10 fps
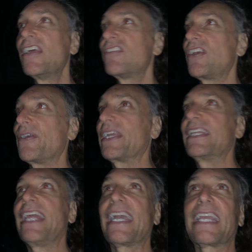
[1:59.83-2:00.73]
So in
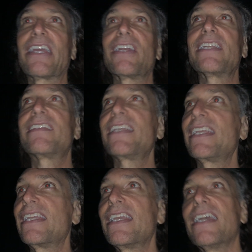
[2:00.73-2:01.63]
that
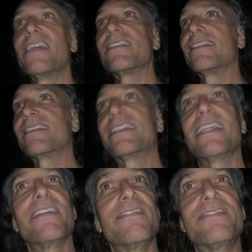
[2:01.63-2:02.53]
guarantee, just
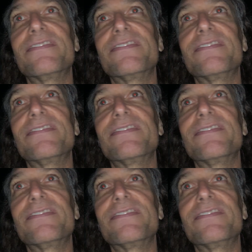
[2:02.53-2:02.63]
give